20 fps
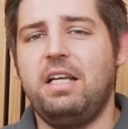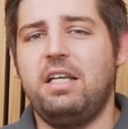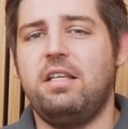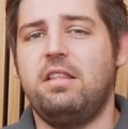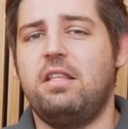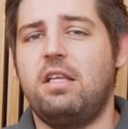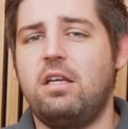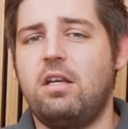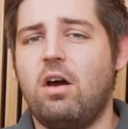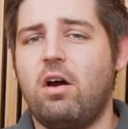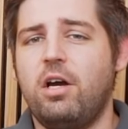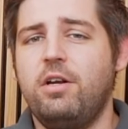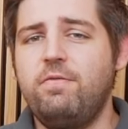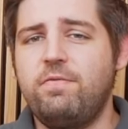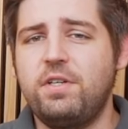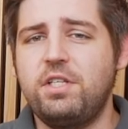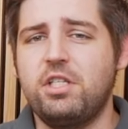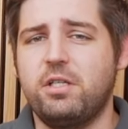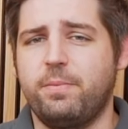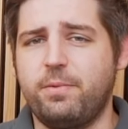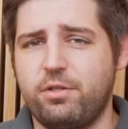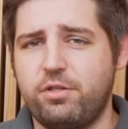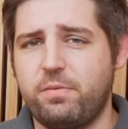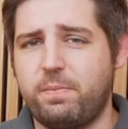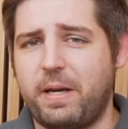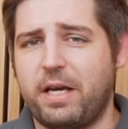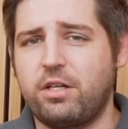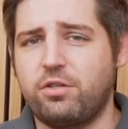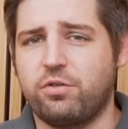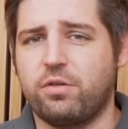in the non-visible
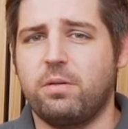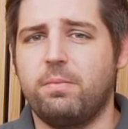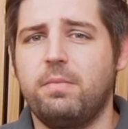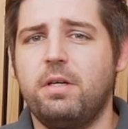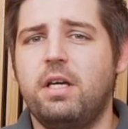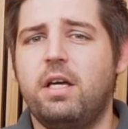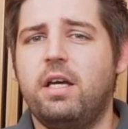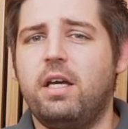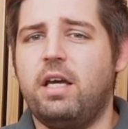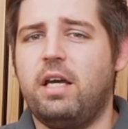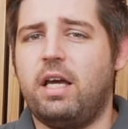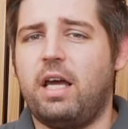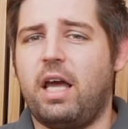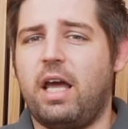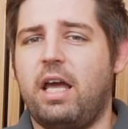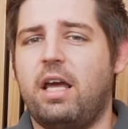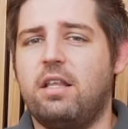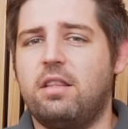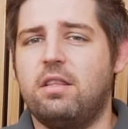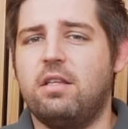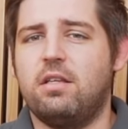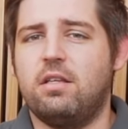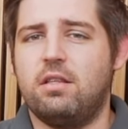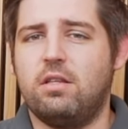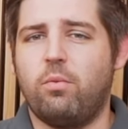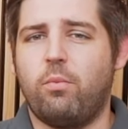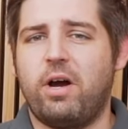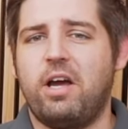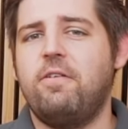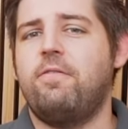spectrum, and
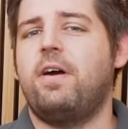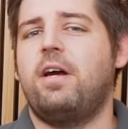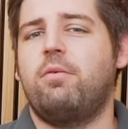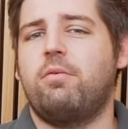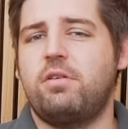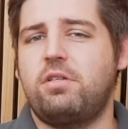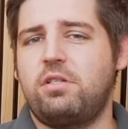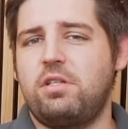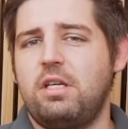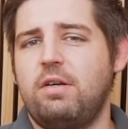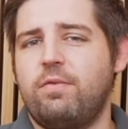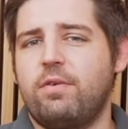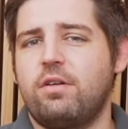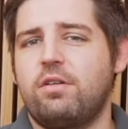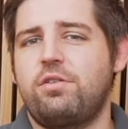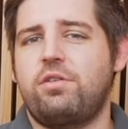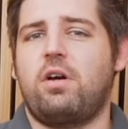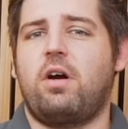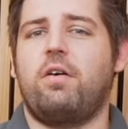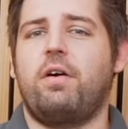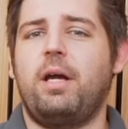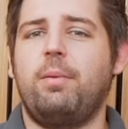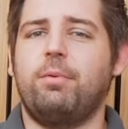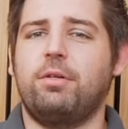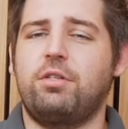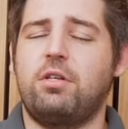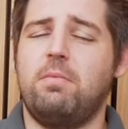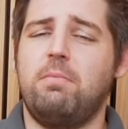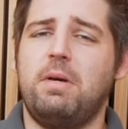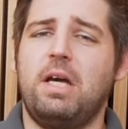the Wi-Fi receivers are able
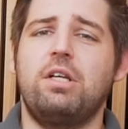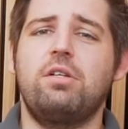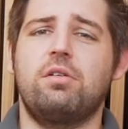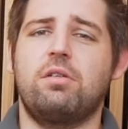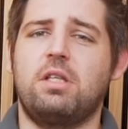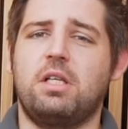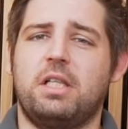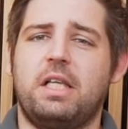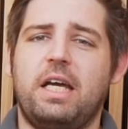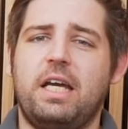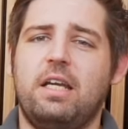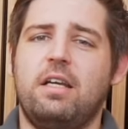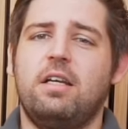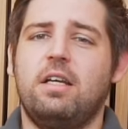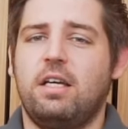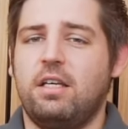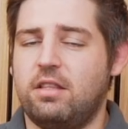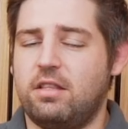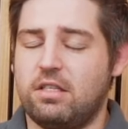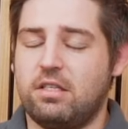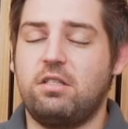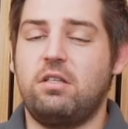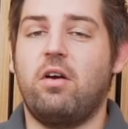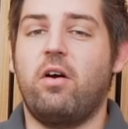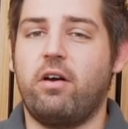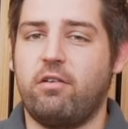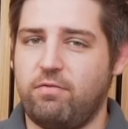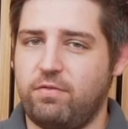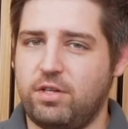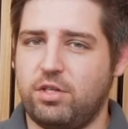to measure the light in this
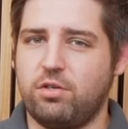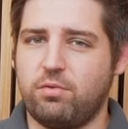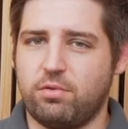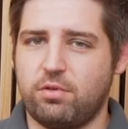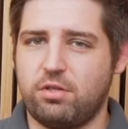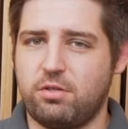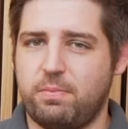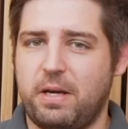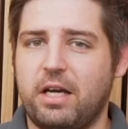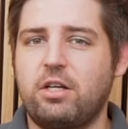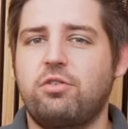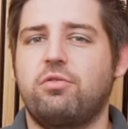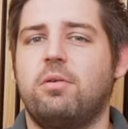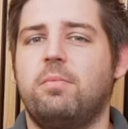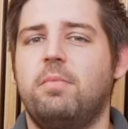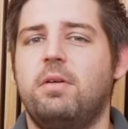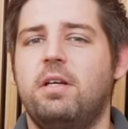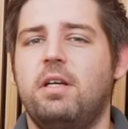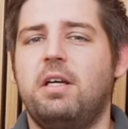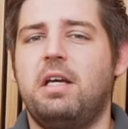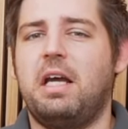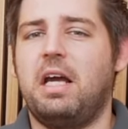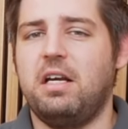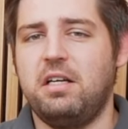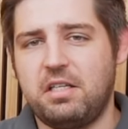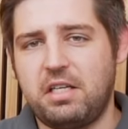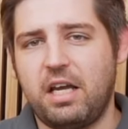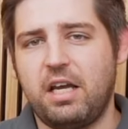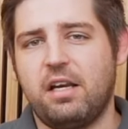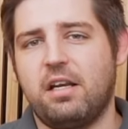non-visual spectrum.
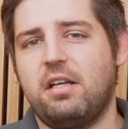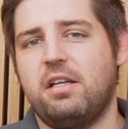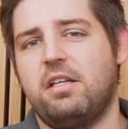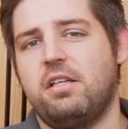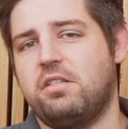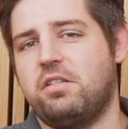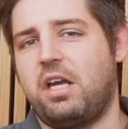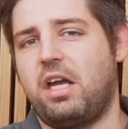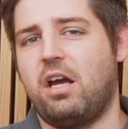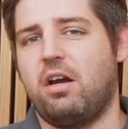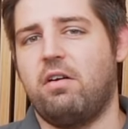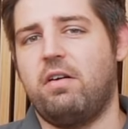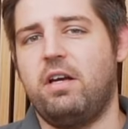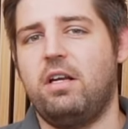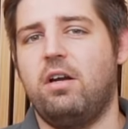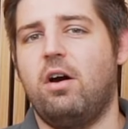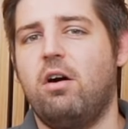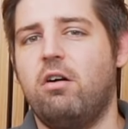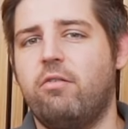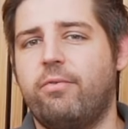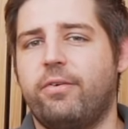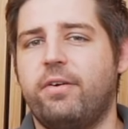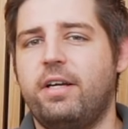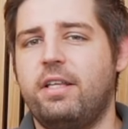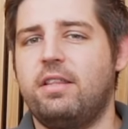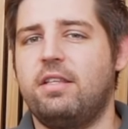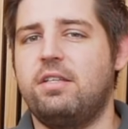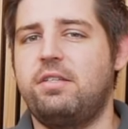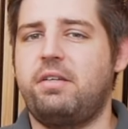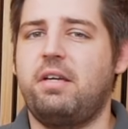And data is carried over
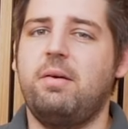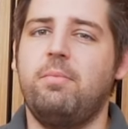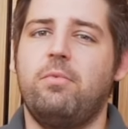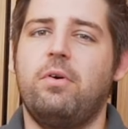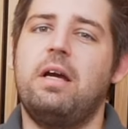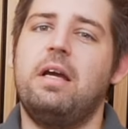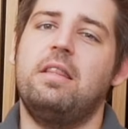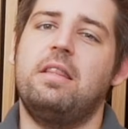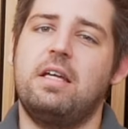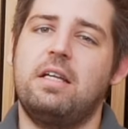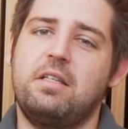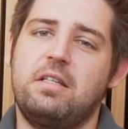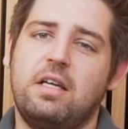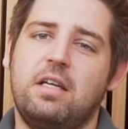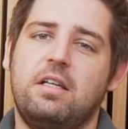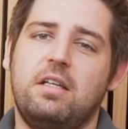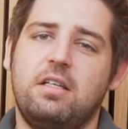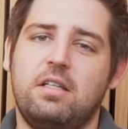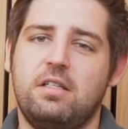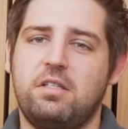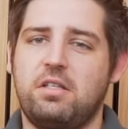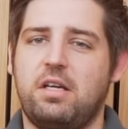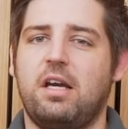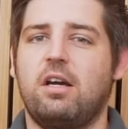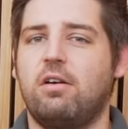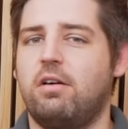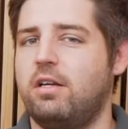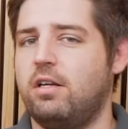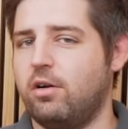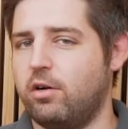it the same way that data is
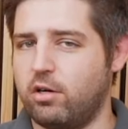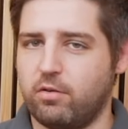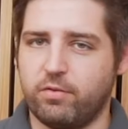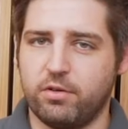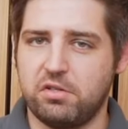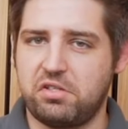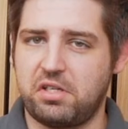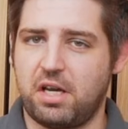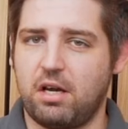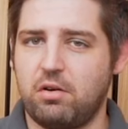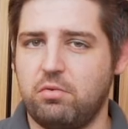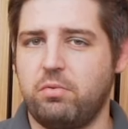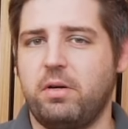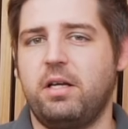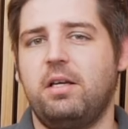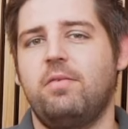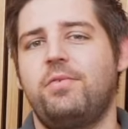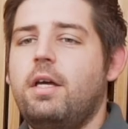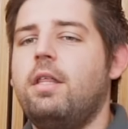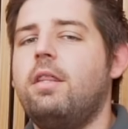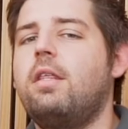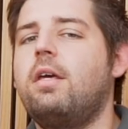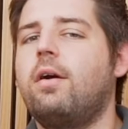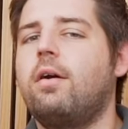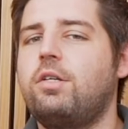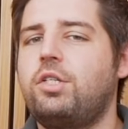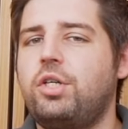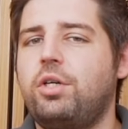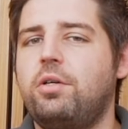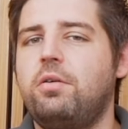carried over sound wave. There
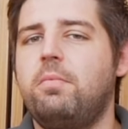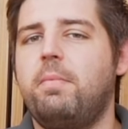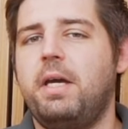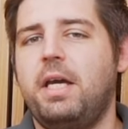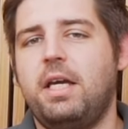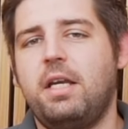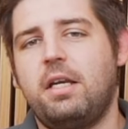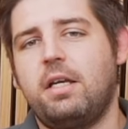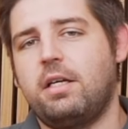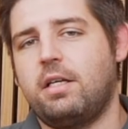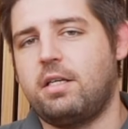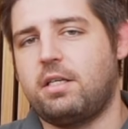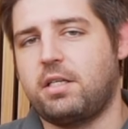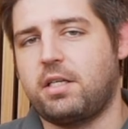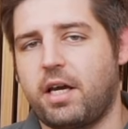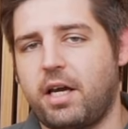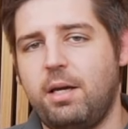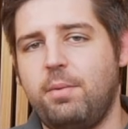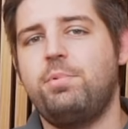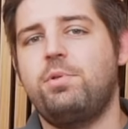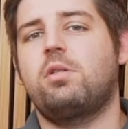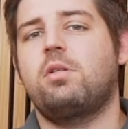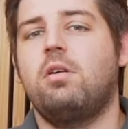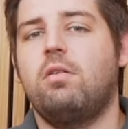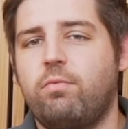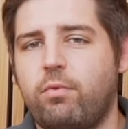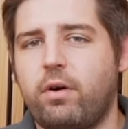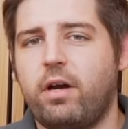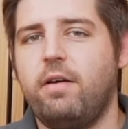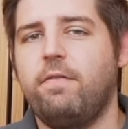are two main types
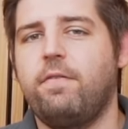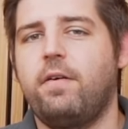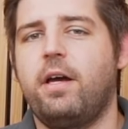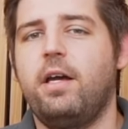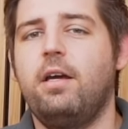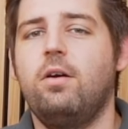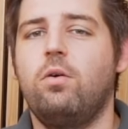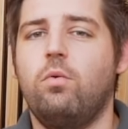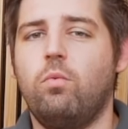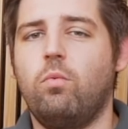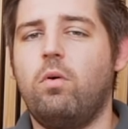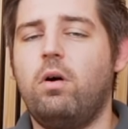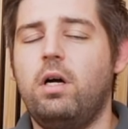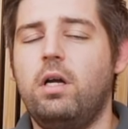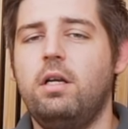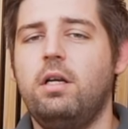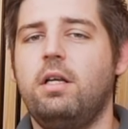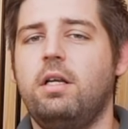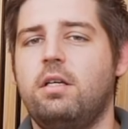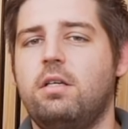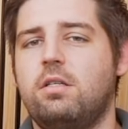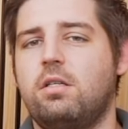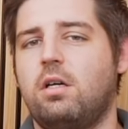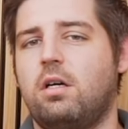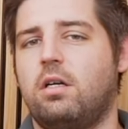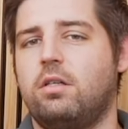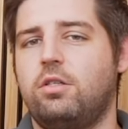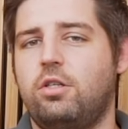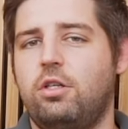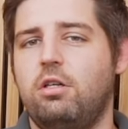of Wi-Fi. One is
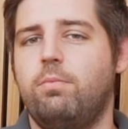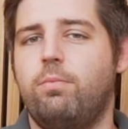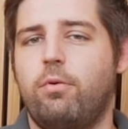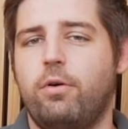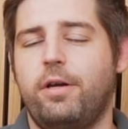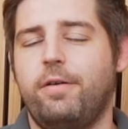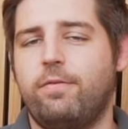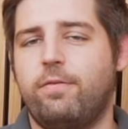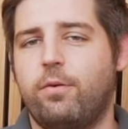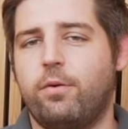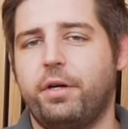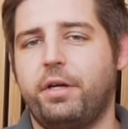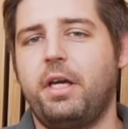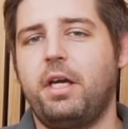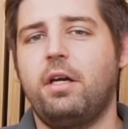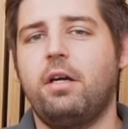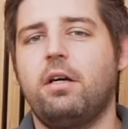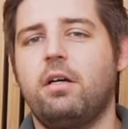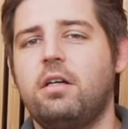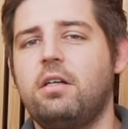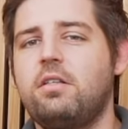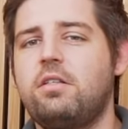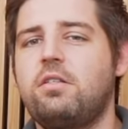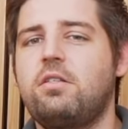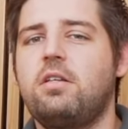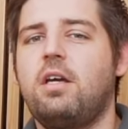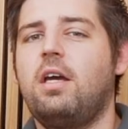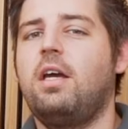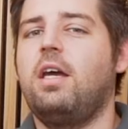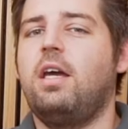called 2.4
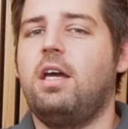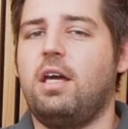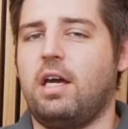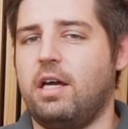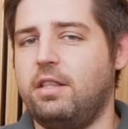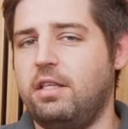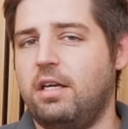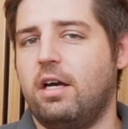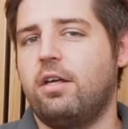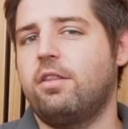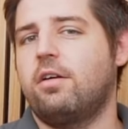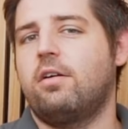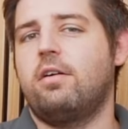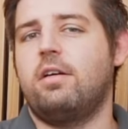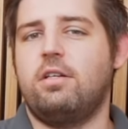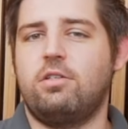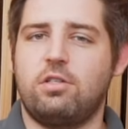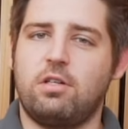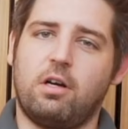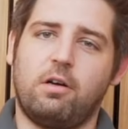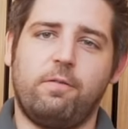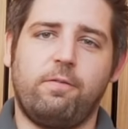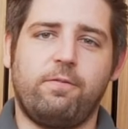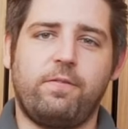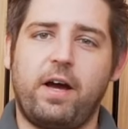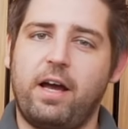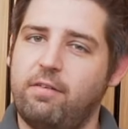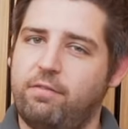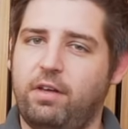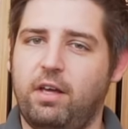gigahertz, and the other is called
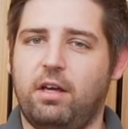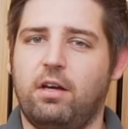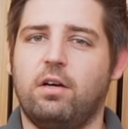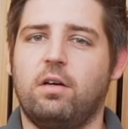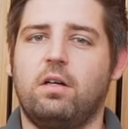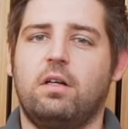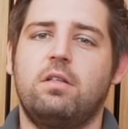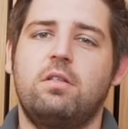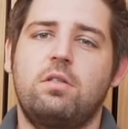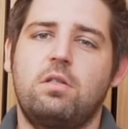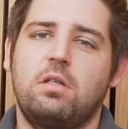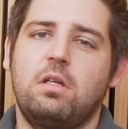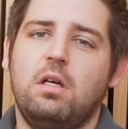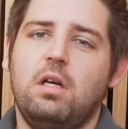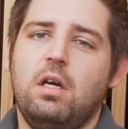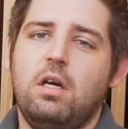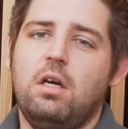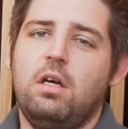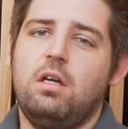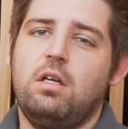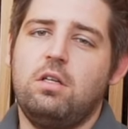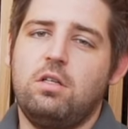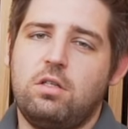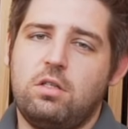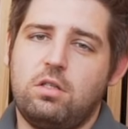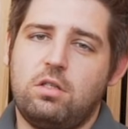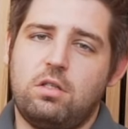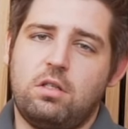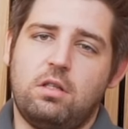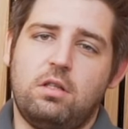5 gigahertz.
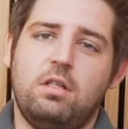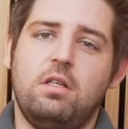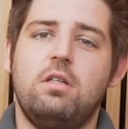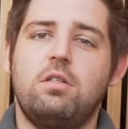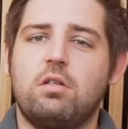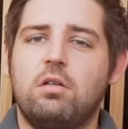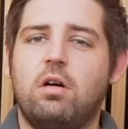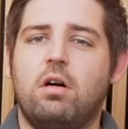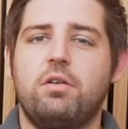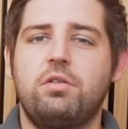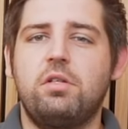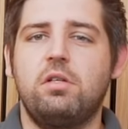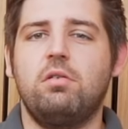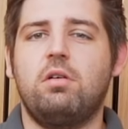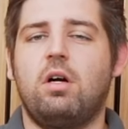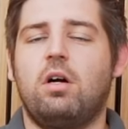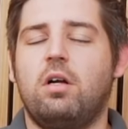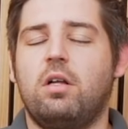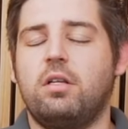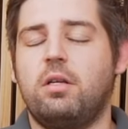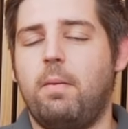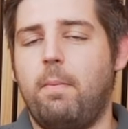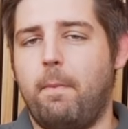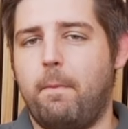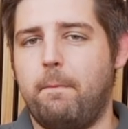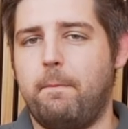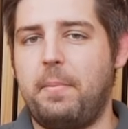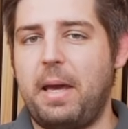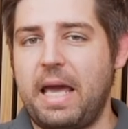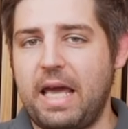These are also called
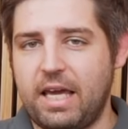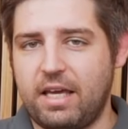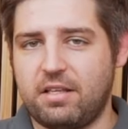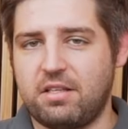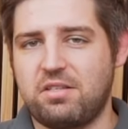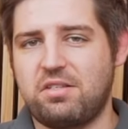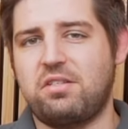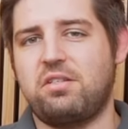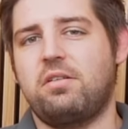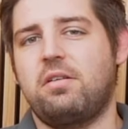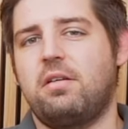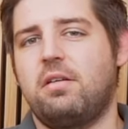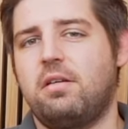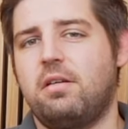bands.